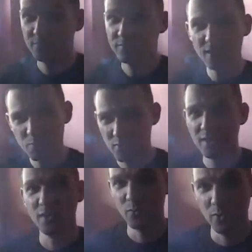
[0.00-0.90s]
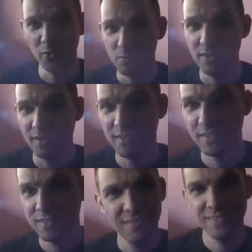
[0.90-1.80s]
That's pretty unreal to me.
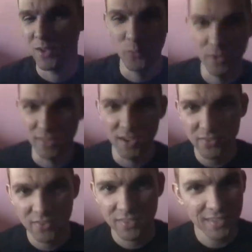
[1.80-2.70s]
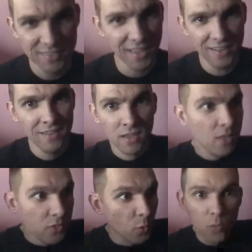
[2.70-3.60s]
That's not real life. That's not
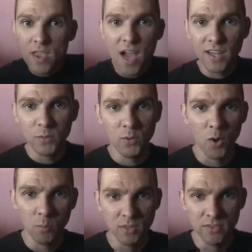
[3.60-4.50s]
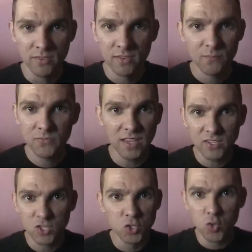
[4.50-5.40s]
the reality we all believe in. Things
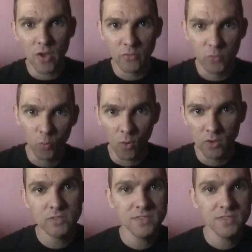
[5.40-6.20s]
could travel through walls.